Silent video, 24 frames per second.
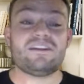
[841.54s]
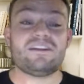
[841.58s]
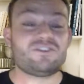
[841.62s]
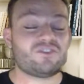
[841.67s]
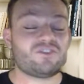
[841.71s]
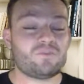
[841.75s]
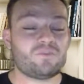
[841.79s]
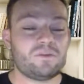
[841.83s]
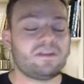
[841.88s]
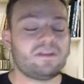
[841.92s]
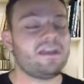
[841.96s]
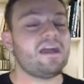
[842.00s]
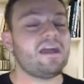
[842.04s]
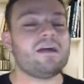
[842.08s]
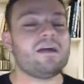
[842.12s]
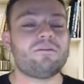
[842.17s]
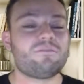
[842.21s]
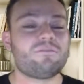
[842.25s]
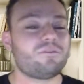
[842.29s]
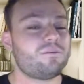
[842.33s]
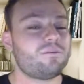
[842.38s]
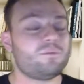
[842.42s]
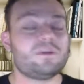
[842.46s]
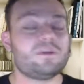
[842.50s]
We
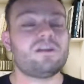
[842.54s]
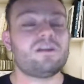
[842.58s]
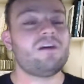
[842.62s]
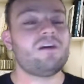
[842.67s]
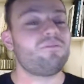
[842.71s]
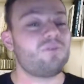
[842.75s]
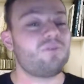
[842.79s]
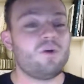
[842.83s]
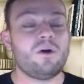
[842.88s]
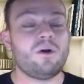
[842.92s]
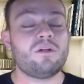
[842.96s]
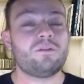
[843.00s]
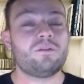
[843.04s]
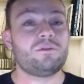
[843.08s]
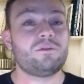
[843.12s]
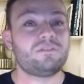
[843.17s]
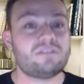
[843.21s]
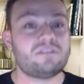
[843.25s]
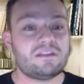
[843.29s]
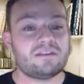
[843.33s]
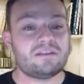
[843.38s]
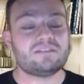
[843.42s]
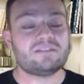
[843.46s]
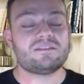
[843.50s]
cover all those
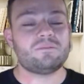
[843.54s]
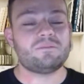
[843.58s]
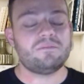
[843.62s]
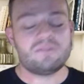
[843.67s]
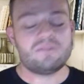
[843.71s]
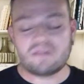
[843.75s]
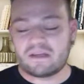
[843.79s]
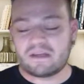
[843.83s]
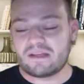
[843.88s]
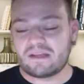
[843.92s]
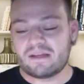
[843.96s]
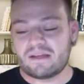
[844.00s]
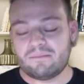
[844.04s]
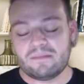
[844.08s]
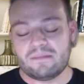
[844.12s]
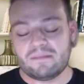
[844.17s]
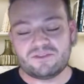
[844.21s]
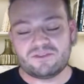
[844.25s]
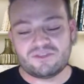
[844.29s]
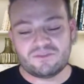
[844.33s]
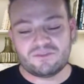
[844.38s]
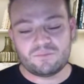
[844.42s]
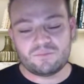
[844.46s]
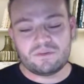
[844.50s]
things. And like I
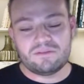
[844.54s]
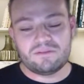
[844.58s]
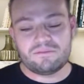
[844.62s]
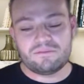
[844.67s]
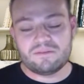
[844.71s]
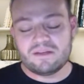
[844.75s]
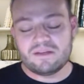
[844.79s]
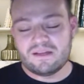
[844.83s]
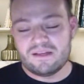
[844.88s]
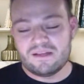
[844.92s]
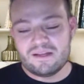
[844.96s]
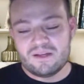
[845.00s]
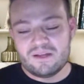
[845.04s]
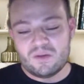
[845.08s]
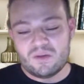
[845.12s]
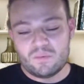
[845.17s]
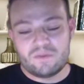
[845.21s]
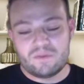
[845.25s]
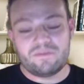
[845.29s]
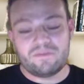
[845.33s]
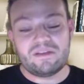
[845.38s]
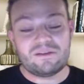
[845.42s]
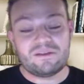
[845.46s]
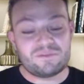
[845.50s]
mentioned, we've
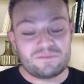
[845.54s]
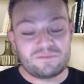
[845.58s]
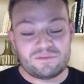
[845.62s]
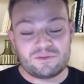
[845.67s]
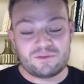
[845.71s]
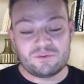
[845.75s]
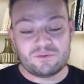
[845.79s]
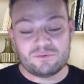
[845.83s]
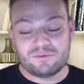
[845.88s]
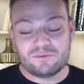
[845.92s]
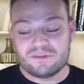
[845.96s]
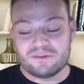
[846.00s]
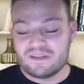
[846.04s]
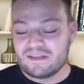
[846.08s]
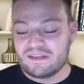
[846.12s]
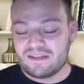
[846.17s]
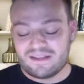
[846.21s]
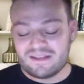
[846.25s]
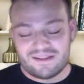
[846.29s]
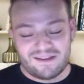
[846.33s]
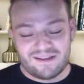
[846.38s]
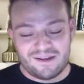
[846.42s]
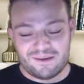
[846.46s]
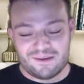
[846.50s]
interviewed
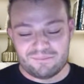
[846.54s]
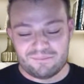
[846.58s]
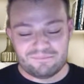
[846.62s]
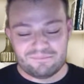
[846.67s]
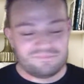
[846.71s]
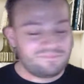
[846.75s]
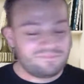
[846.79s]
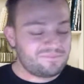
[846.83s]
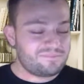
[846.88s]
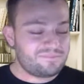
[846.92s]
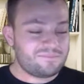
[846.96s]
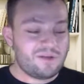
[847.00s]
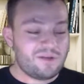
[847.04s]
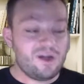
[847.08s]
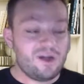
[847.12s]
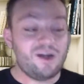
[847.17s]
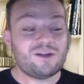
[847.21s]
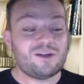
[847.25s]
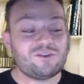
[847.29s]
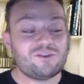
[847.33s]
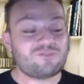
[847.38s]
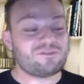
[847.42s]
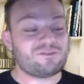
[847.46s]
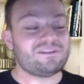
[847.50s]

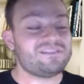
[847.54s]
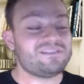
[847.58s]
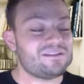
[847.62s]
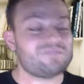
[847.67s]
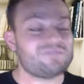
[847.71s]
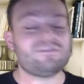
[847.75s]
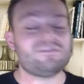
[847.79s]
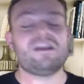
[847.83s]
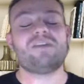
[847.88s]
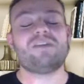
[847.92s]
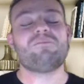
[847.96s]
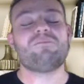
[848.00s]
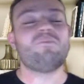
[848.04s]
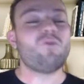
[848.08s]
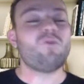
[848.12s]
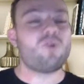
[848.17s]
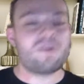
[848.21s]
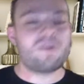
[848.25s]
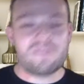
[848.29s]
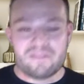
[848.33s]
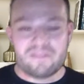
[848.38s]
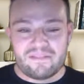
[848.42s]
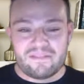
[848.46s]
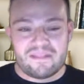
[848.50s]
hundreds, if not more
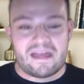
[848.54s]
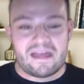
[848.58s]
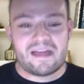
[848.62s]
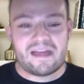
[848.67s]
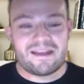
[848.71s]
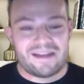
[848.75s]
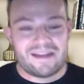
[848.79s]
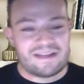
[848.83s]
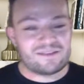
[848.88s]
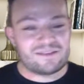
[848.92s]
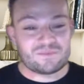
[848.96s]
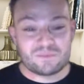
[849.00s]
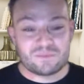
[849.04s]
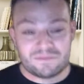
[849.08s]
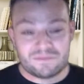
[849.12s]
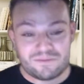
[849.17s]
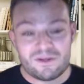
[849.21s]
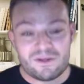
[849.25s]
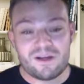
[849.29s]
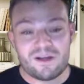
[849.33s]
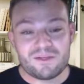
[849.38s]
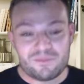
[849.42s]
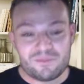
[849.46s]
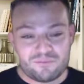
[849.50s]
than that, as we've
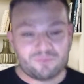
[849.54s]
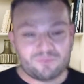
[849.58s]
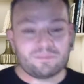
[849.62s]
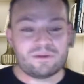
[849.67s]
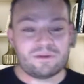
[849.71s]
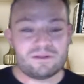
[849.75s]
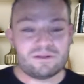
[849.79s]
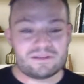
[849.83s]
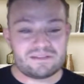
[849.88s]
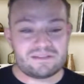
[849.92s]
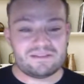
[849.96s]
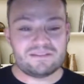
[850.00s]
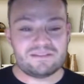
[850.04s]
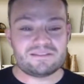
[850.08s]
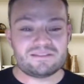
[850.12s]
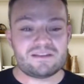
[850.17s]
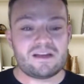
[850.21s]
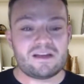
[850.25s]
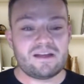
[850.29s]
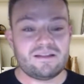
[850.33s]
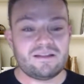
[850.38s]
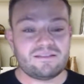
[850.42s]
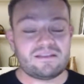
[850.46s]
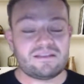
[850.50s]
gone through building these
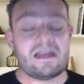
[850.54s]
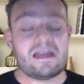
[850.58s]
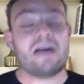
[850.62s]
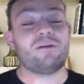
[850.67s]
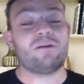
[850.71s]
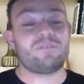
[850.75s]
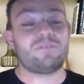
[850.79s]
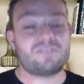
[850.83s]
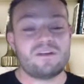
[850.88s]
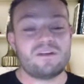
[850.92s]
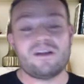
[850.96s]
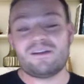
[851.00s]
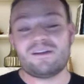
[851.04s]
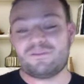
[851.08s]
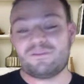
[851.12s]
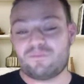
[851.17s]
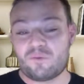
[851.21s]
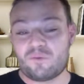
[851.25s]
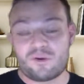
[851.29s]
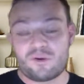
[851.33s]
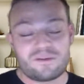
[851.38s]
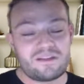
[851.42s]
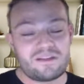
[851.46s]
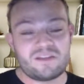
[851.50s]
guides outside of
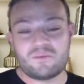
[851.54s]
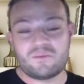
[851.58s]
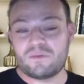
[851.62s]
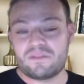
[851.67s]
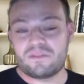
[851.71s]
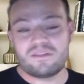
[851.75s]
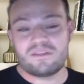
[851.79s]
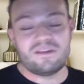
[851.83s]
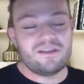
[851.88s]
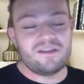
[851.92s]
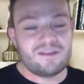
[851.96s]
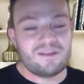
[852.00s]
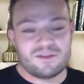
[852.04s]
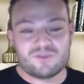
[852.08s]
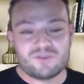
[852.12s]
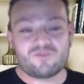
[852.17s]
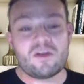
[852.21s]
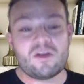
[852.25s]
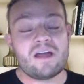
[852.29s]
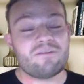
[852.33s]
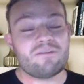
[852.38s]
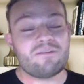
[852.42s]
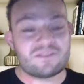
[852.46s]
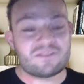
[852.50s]
working with
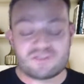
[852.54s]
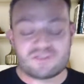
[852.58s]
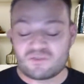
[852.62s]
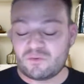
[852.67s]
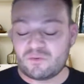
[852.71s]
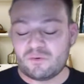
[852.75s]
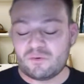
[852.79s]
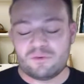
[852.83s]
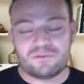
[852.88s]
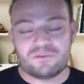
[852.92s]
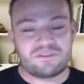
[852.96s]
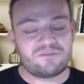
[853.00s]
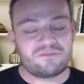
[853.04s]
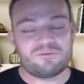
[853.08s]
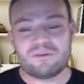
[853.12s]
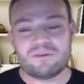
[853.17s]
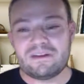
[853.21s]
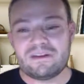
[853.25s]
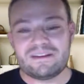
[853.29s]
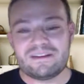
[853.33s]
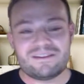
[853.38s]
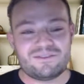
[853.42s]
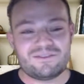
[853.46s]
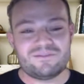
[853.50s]
driving schools and
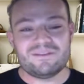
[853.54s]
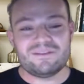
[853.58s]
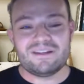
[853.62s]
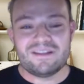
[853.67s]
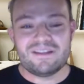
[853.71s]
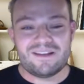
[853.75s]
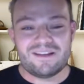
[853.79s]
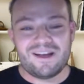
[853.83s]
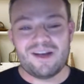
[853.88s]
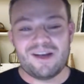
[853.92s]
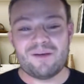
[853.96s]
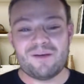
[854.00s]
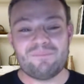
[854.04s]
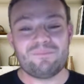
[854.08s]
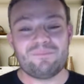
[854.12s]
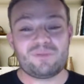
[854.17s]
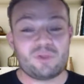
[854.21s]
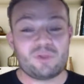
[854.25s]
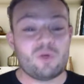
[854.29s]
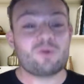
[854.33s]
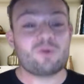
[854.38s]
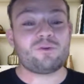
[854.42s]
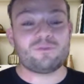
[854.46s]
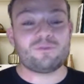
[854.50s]
reading
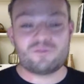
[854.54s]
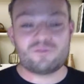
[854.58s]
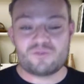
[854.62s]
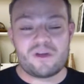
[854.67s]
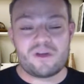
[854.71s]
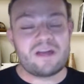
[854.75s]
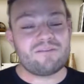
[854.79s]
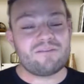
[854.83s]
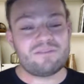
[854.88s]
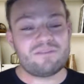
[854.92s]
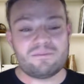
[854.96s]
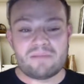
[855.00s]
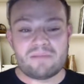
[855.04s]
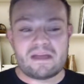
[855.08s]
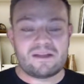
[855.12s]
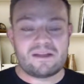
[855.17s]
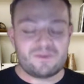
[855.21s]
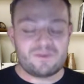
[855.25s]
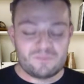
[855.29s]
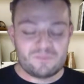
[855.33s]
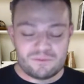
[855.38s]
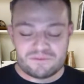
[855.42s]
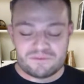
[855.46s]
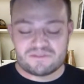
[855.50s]
local driving
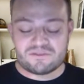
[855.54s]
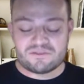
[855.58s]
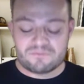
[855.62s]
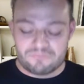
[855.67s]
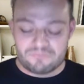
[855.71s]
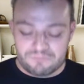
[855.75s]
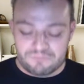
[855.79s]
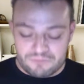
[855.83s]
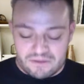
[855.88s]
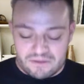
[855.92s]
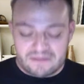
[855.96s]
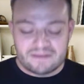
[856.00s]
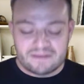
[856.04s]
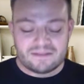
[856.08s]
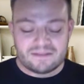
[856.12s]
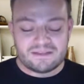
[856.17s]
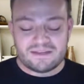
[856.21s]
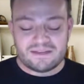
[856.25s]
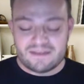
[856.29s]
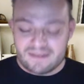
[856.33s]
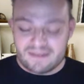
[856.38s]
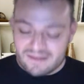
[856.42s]
manuals to really